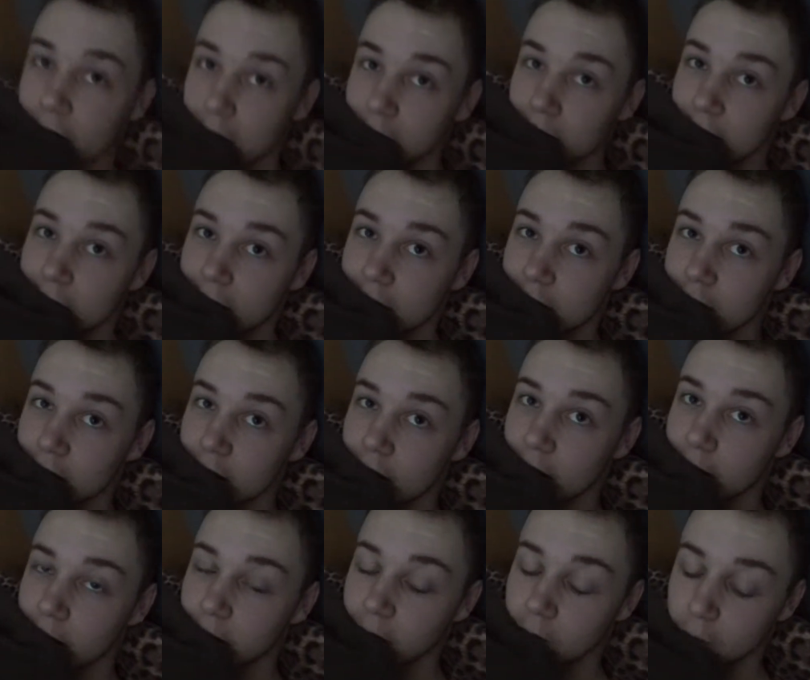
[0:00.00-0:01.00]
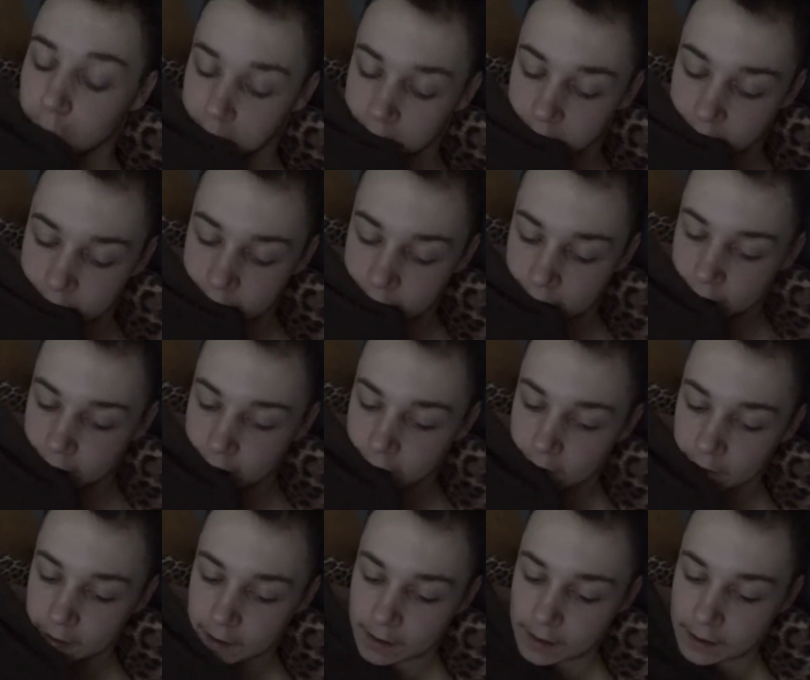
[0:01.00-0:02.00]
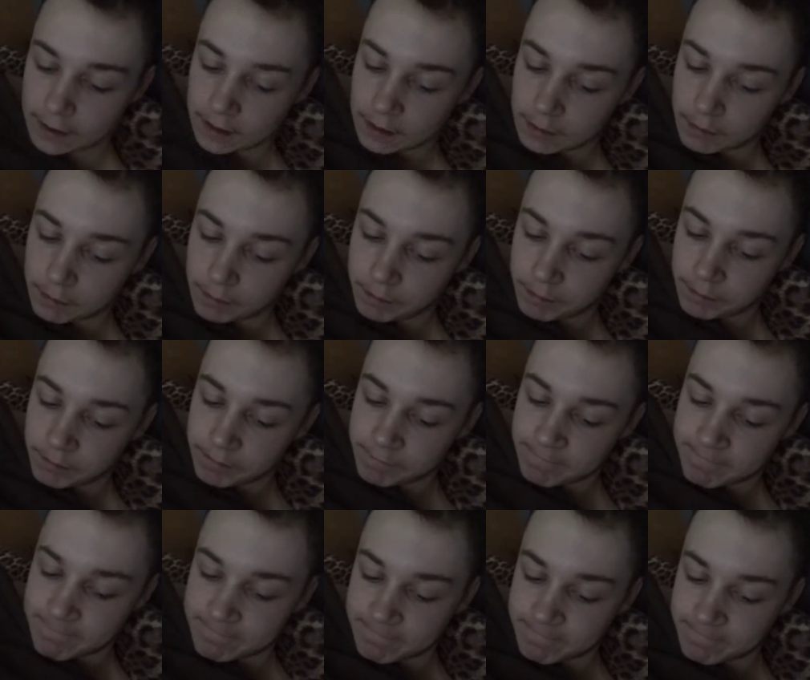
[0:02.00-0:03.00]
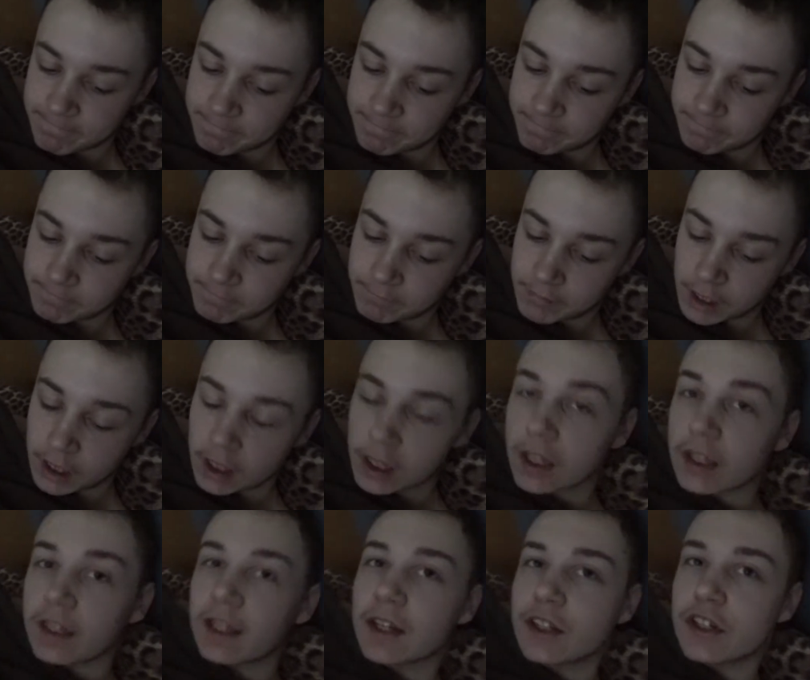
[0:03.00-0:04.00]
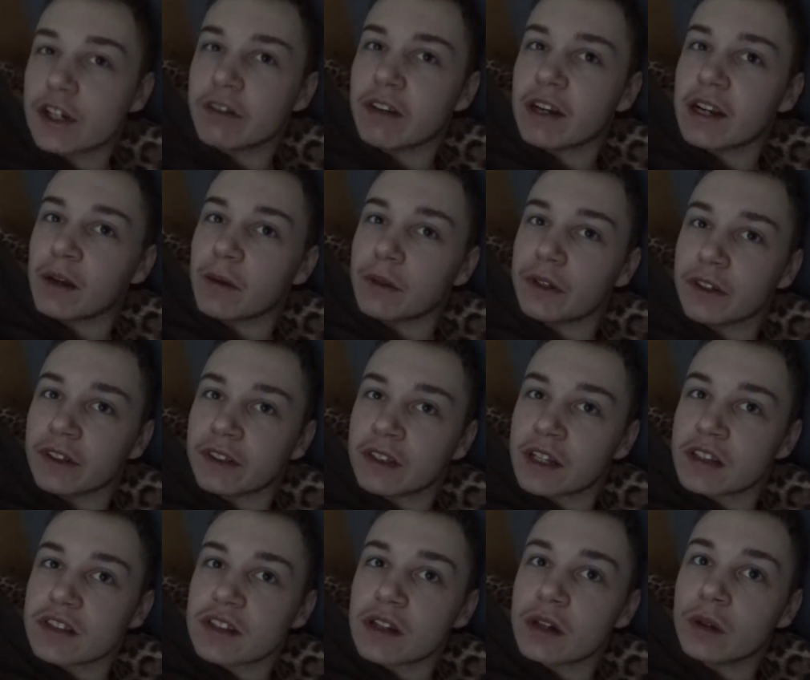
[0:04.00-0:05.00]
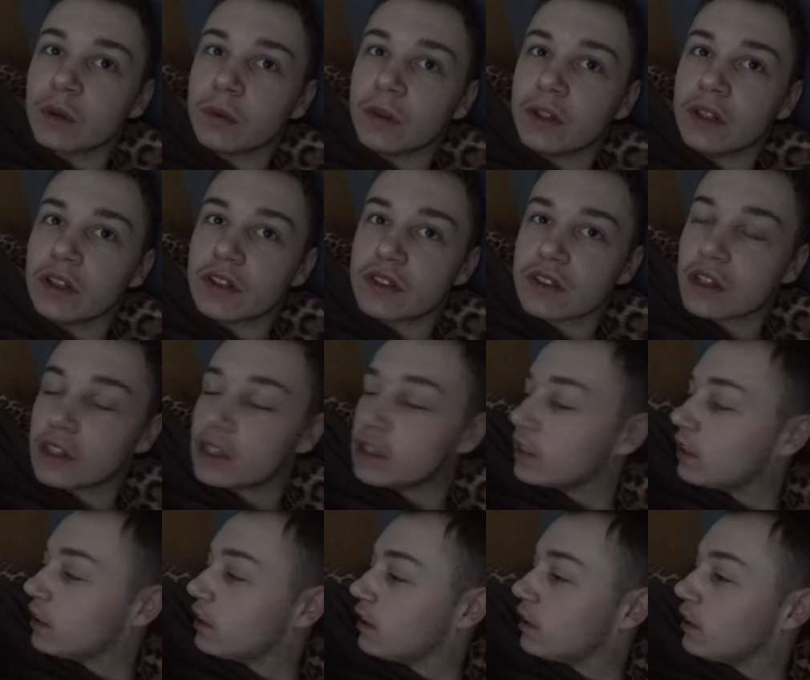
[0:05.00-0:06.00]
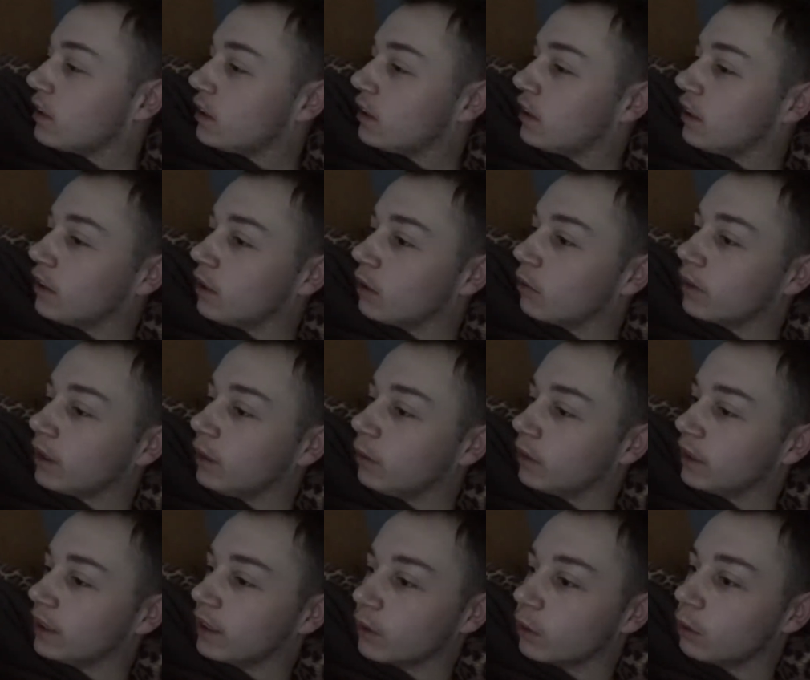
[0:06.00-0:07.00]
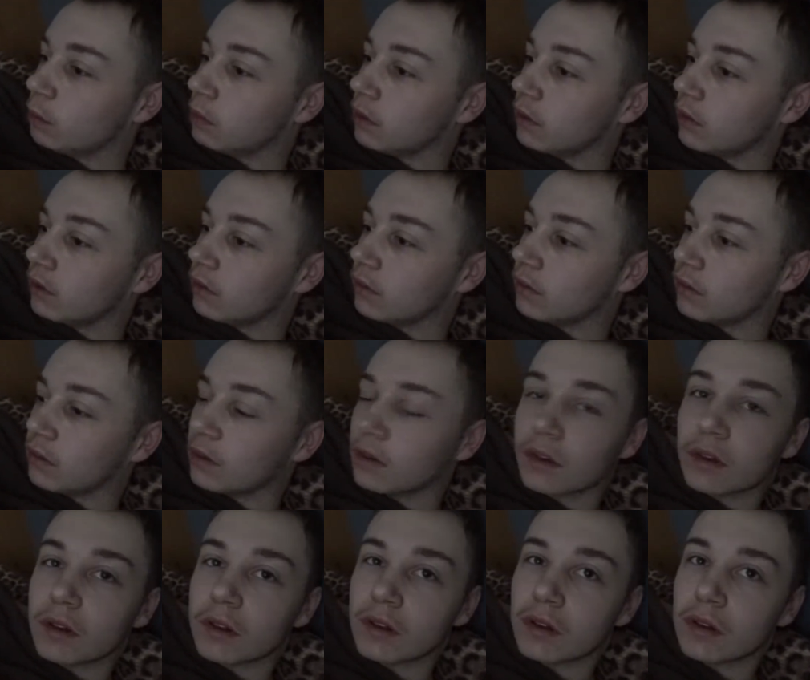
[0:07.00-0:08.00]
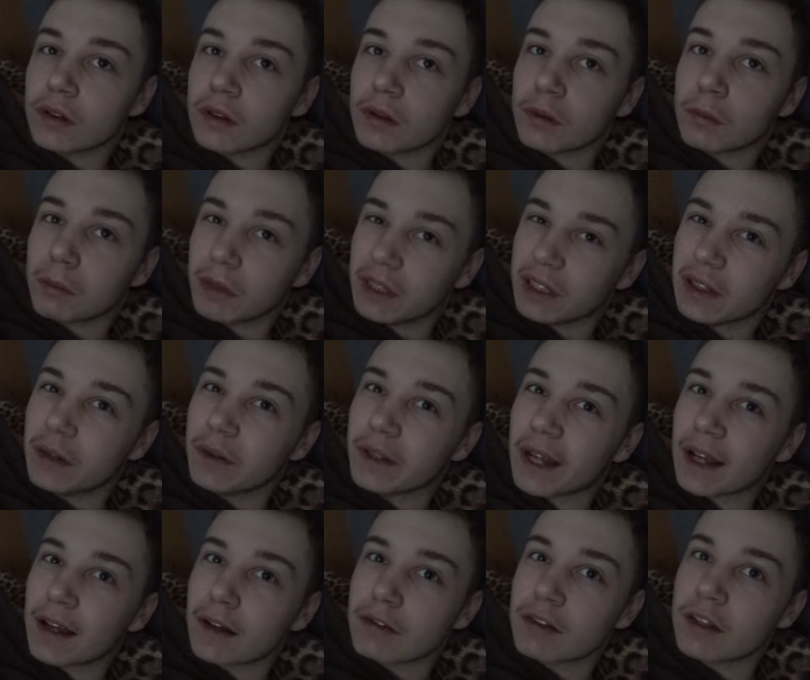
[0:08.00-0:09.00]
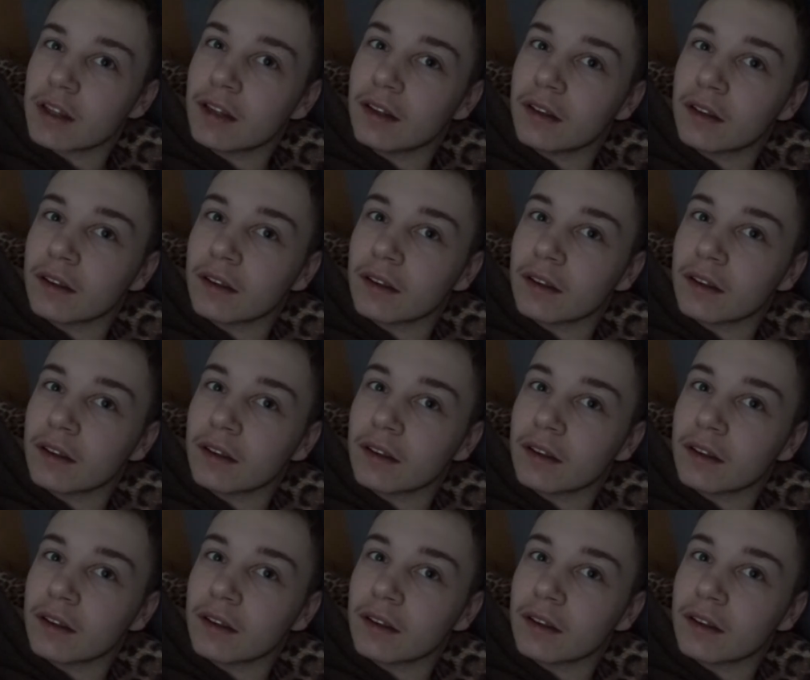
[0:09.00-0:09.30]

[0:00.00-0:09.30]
I'm literally only up. Um, yeah, do you ever get when you're in that zone where you're just like, you don't really want to get up, but you know you have to?